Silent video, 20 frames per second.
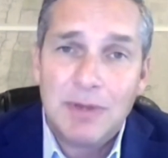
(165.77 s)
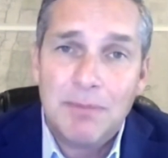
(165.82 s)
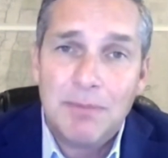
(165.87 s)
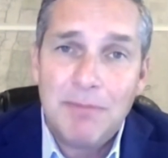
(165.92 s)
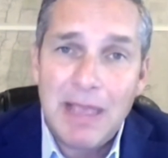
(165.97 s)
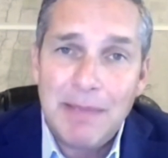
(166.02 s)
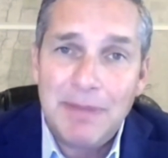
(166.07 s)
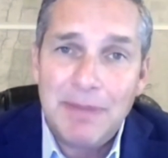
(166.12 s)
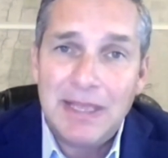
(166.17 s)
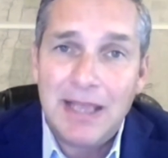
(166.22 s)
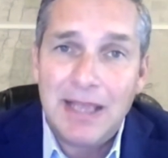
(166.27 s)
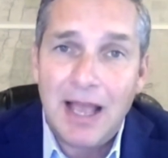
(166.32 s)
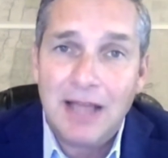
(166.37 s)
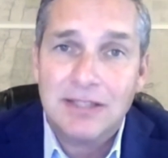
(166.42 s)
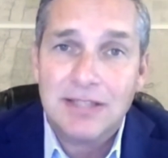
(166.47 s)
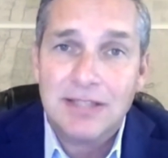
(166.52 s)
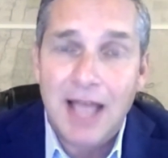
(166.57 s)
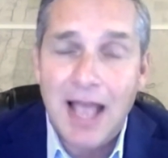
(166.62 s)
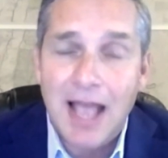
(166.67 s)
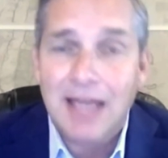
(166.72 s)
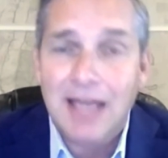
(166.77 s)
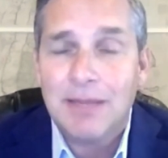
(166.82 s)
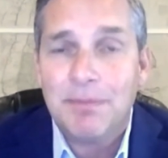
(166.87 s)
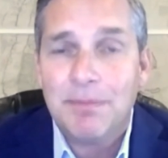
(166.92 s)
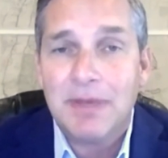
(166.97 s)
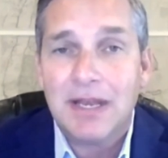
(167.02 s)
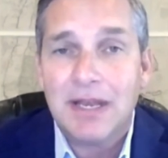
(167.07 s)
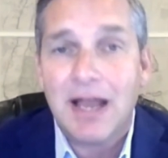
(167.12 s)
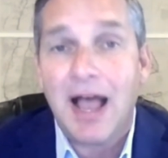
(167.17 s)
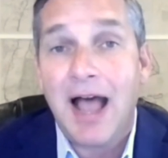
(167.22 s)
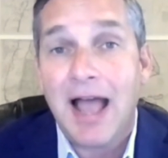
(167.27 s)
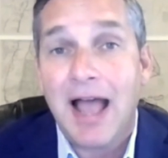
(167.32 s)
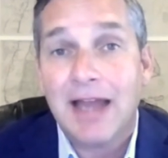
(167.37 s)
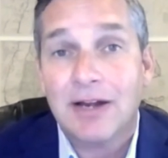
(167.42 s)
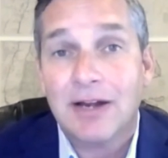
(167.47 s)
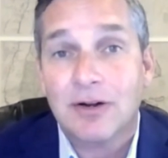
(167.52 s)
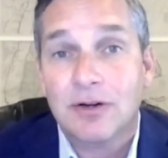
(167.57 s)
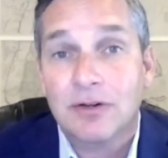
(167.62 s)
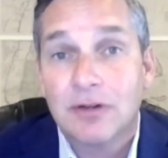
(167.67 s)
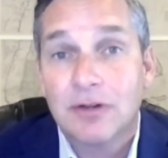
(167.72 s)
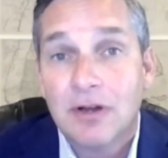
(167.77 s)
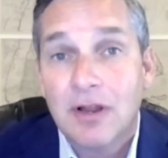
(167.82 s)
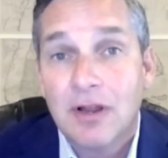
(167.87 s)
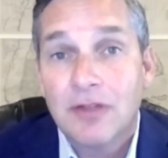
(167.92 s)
maybe a tiny bit higher